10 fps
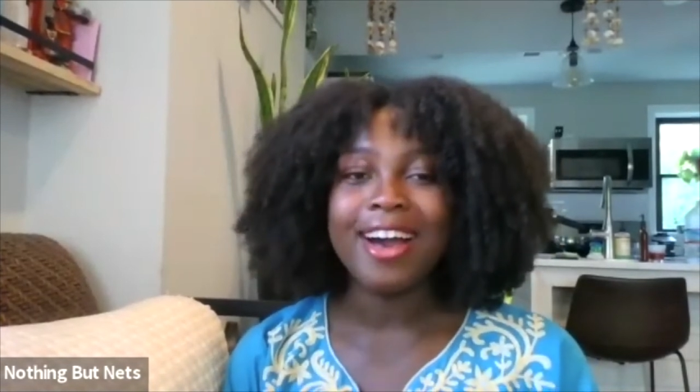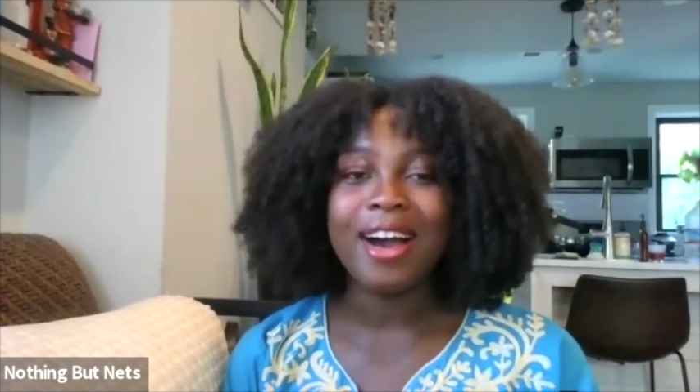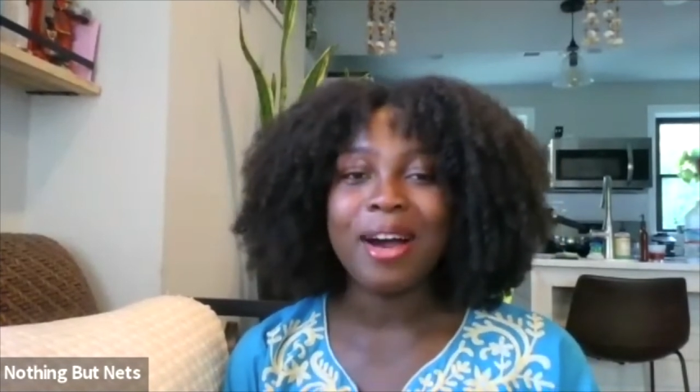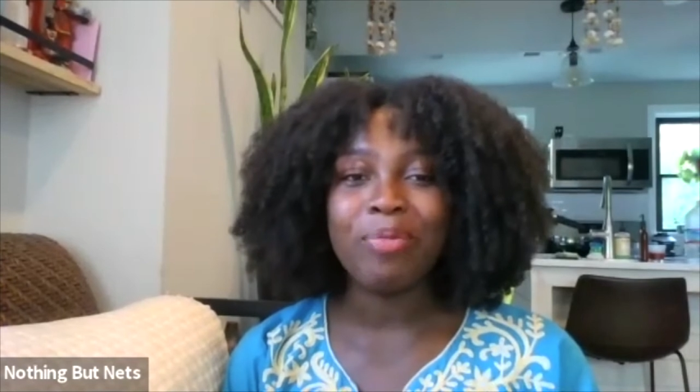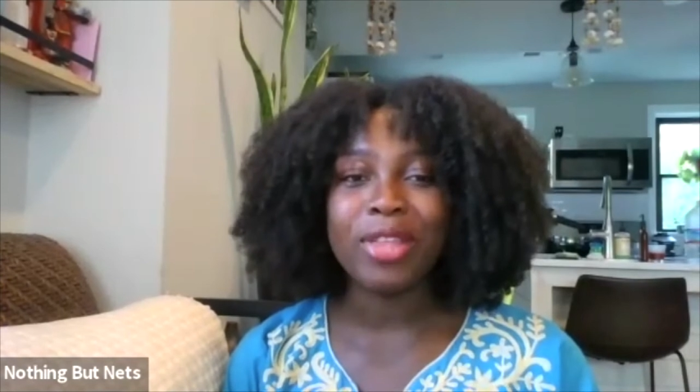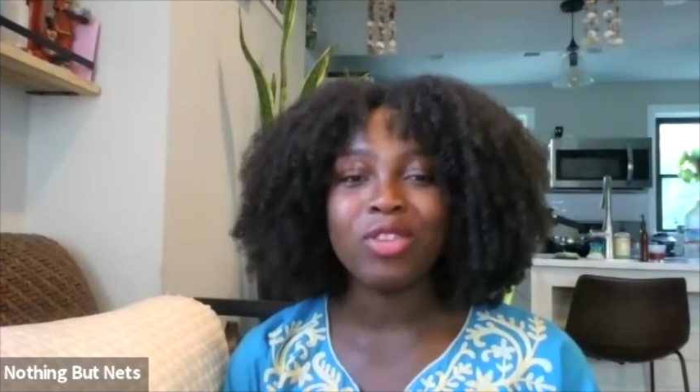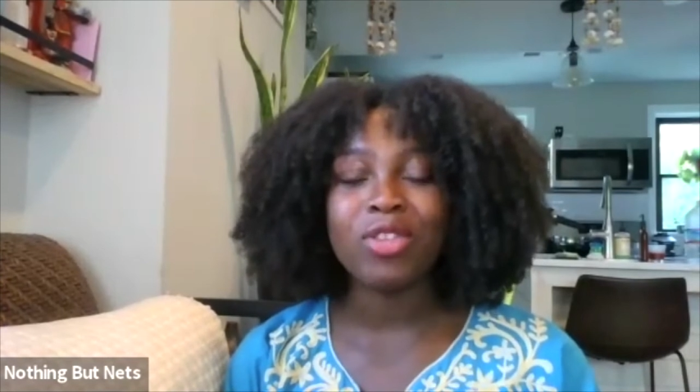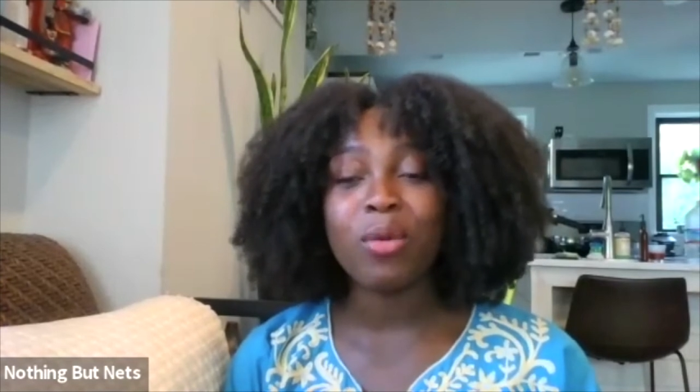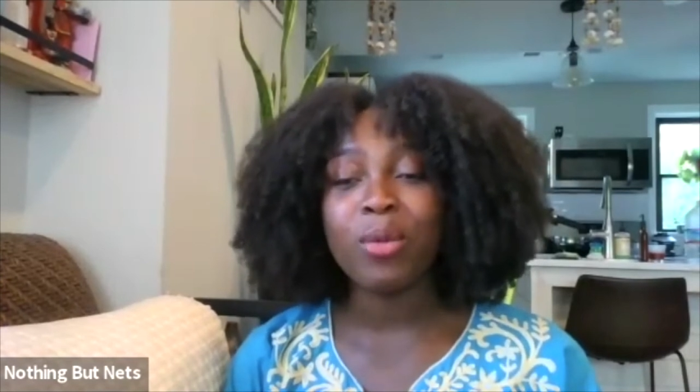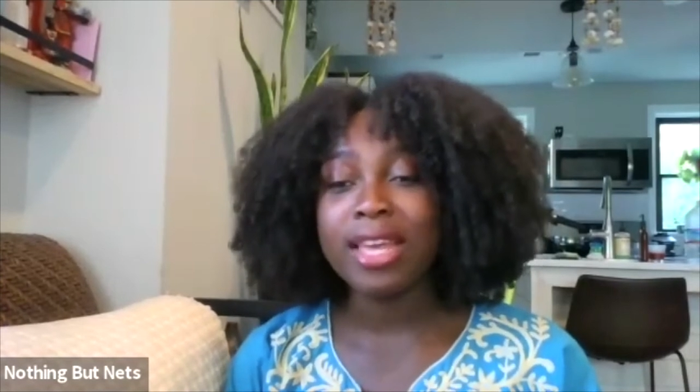so
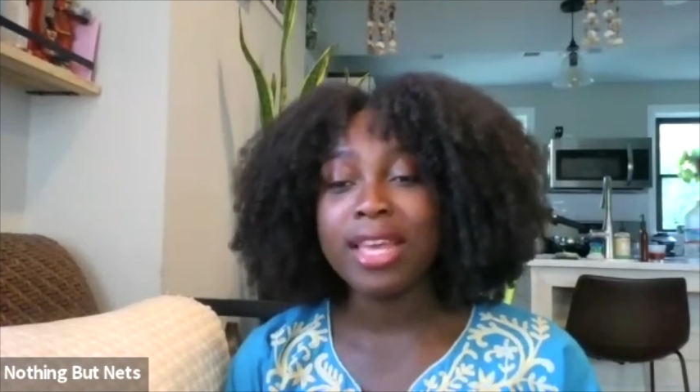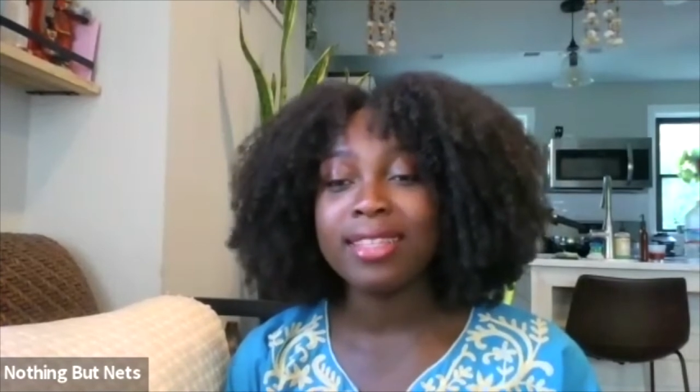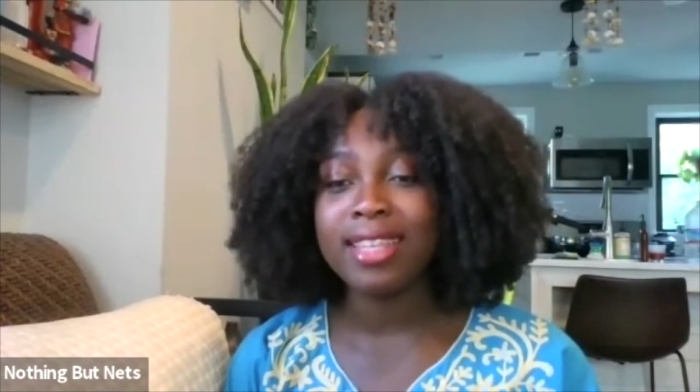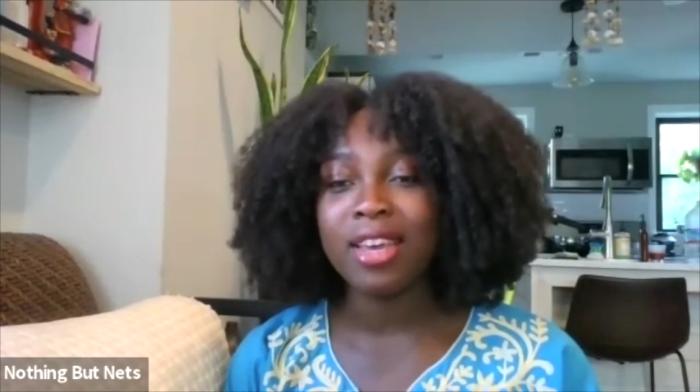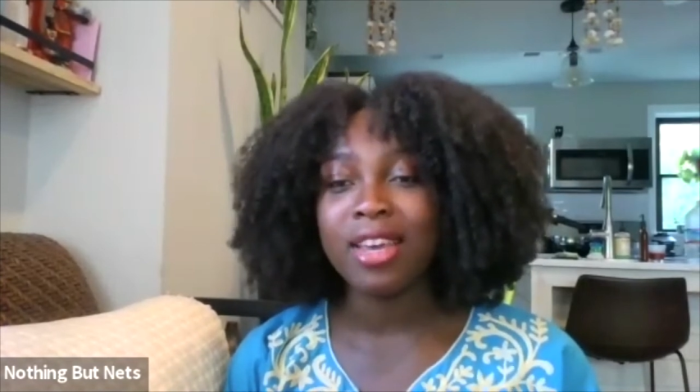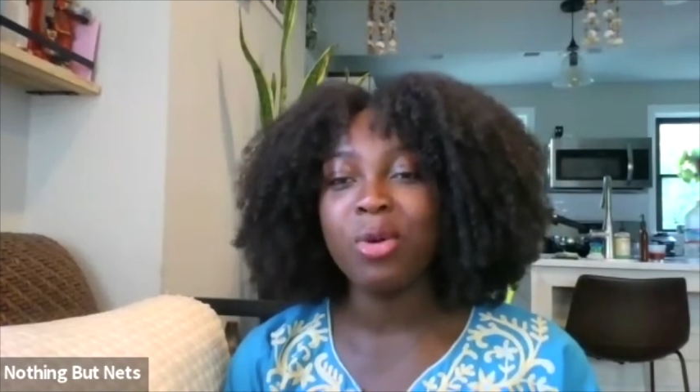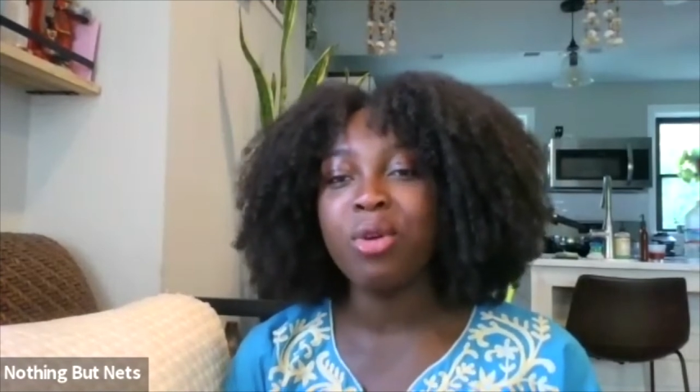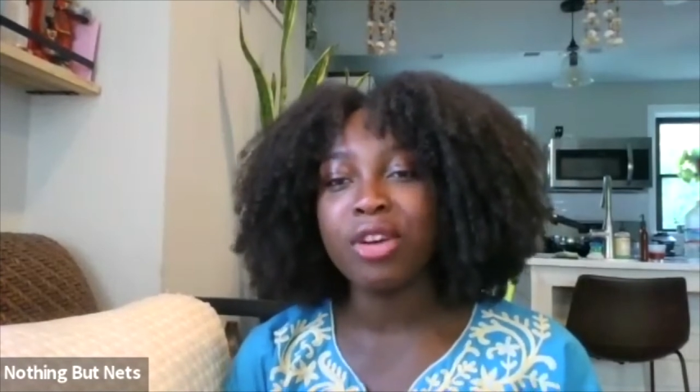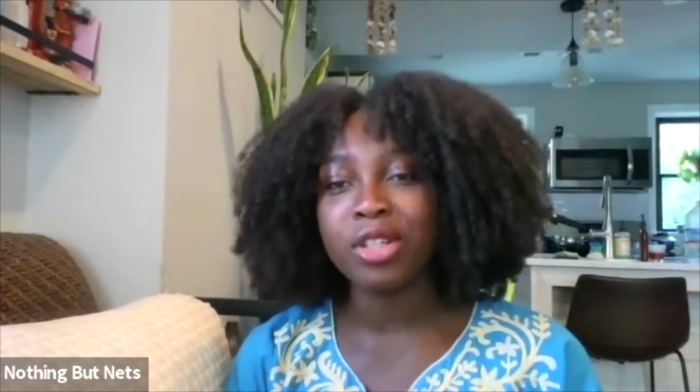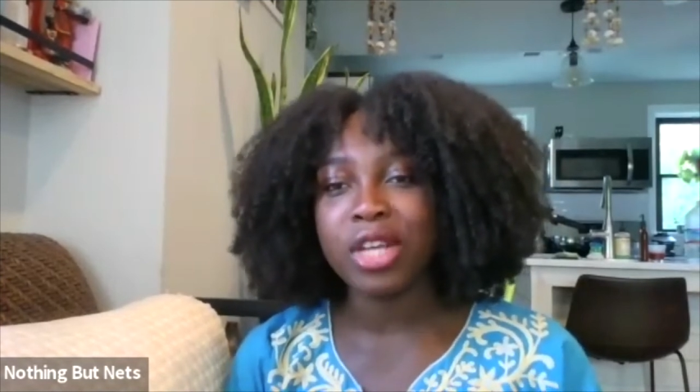that we can see who
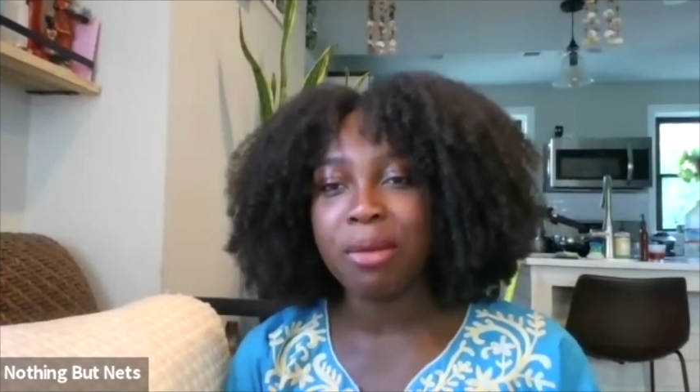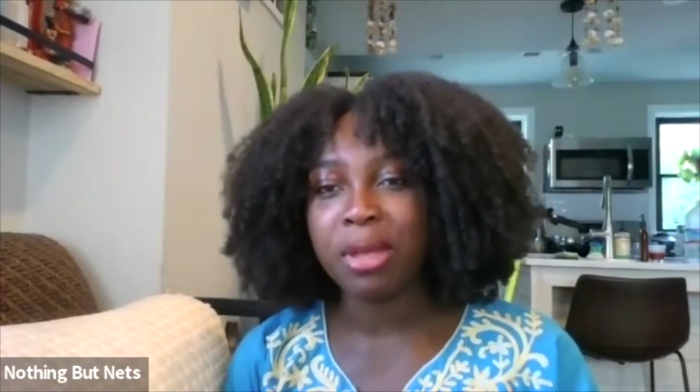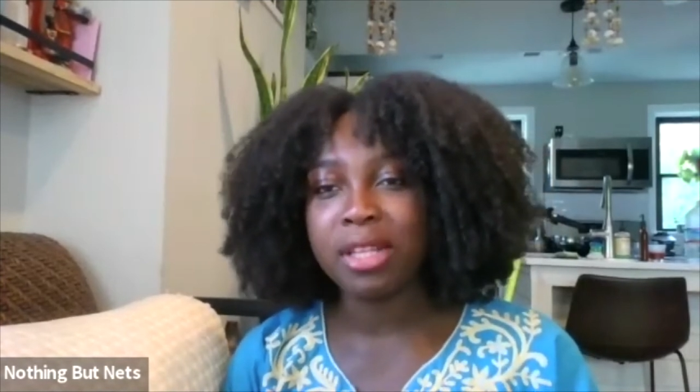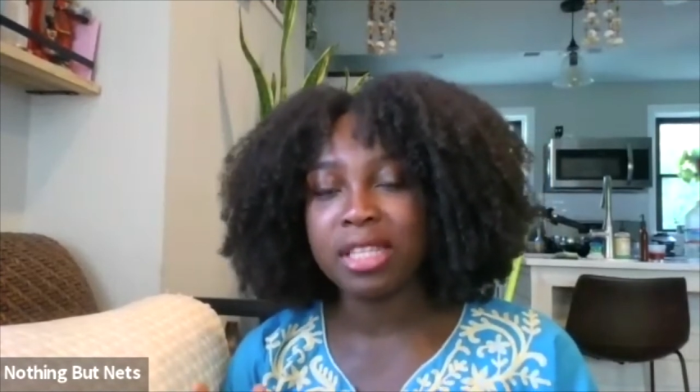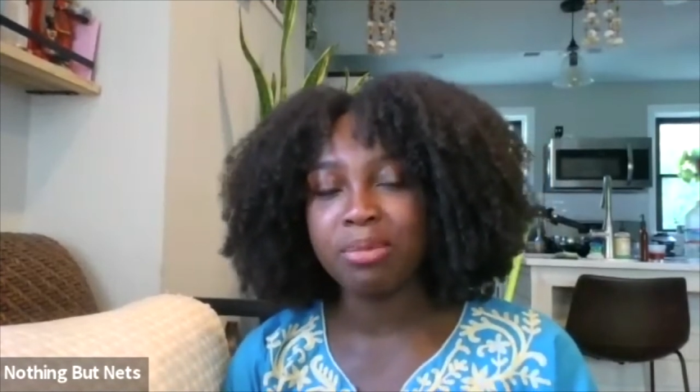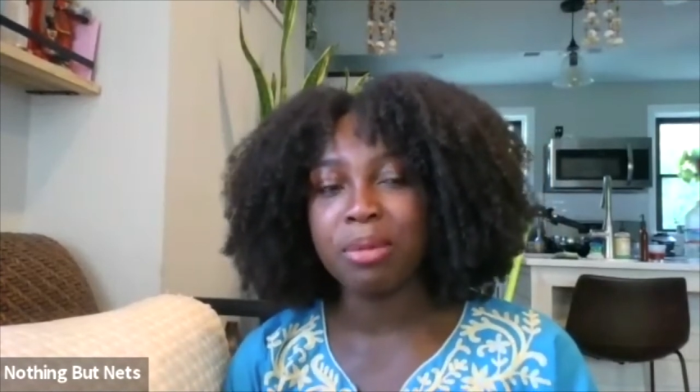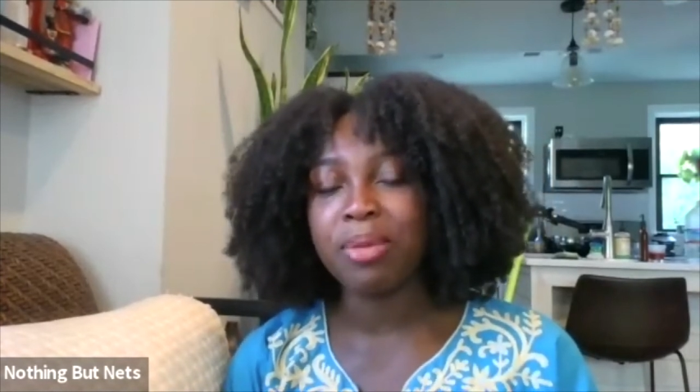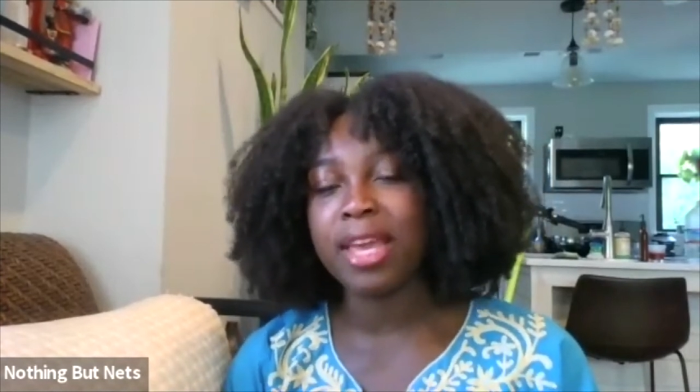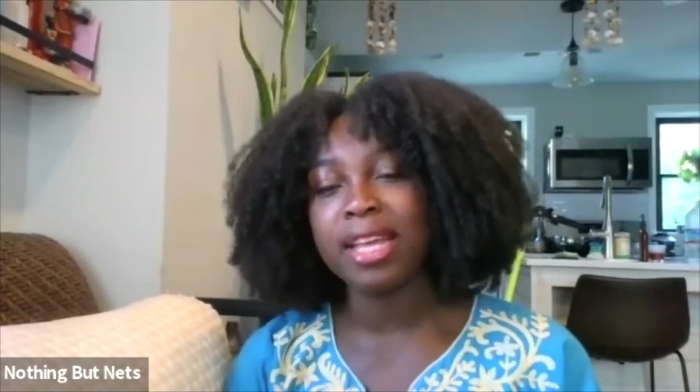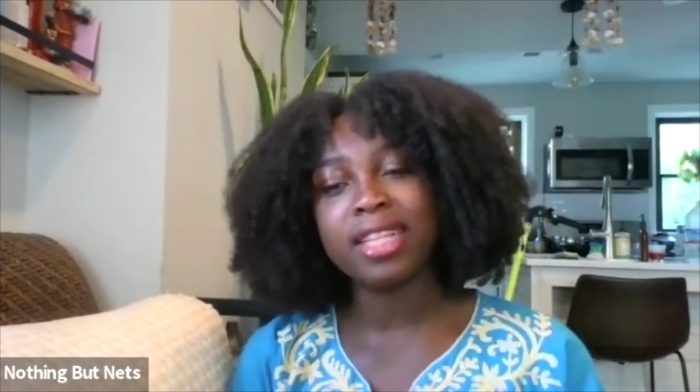of our champions has been
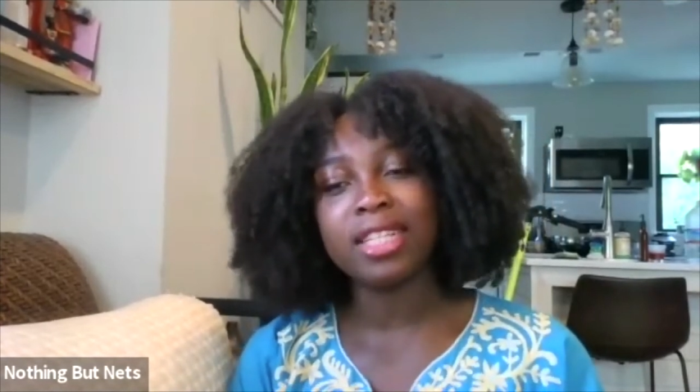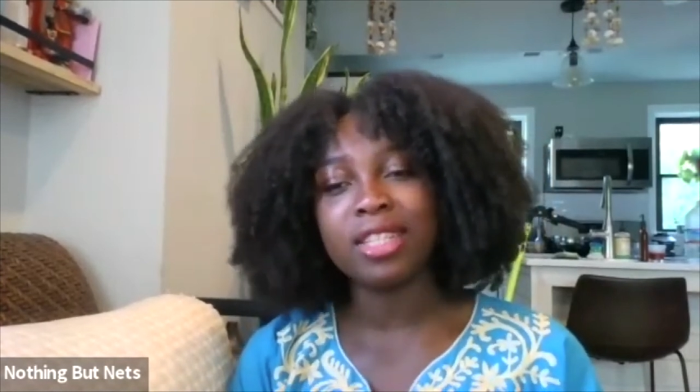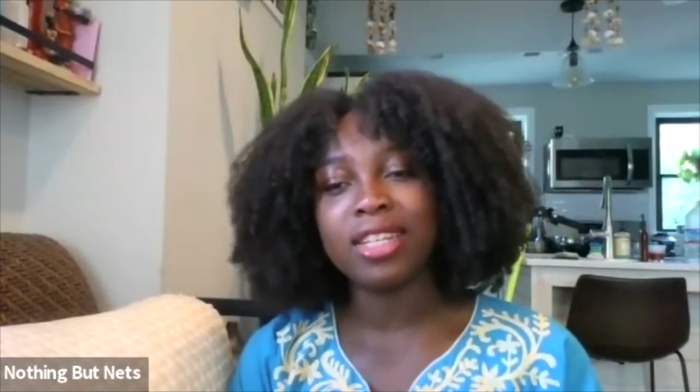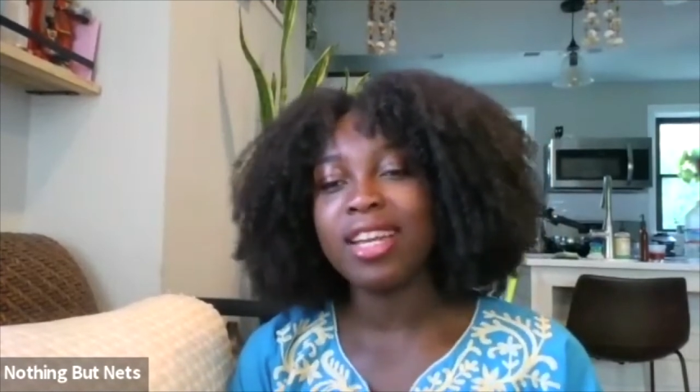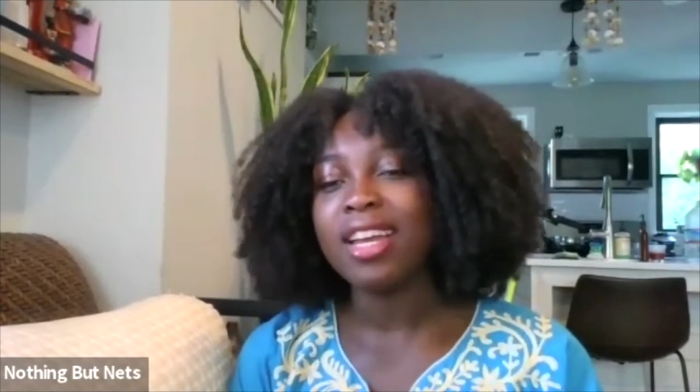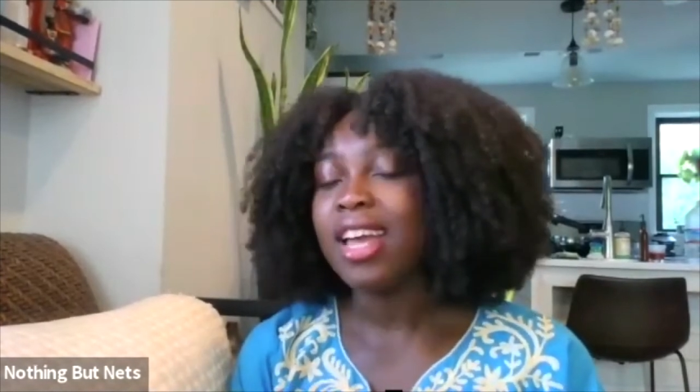paying attention,